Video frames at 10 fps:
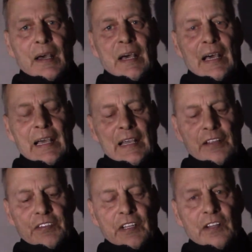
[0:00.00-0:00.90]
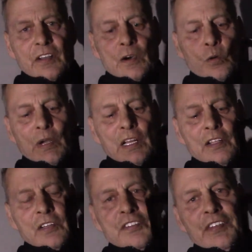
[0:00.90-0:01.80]
has, I don't know how well
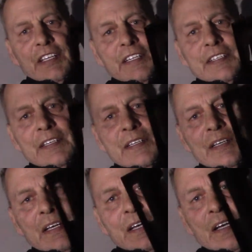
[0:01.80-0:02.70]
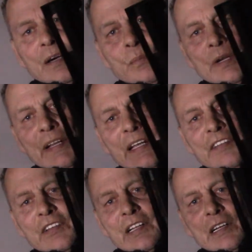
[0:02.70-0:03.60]
you'll see it, but it
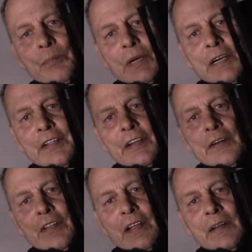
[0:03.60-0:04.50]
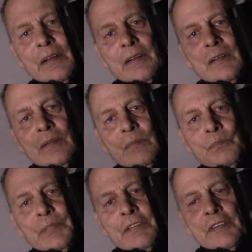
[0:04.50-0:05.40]
has a little part here that
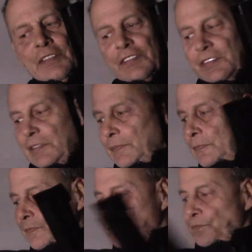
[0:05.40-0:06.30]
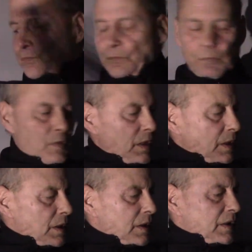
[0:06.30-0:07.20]
pivots.
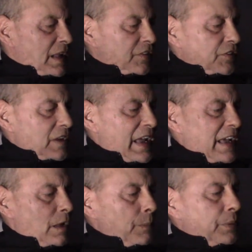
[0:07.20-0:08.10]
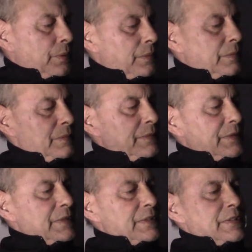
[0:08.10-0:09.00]
That's to help
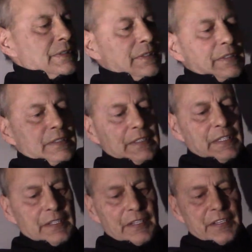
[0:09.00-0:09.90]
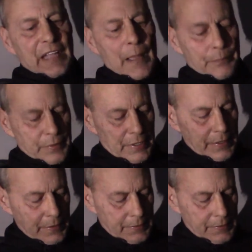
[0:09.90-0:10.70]
in the dampening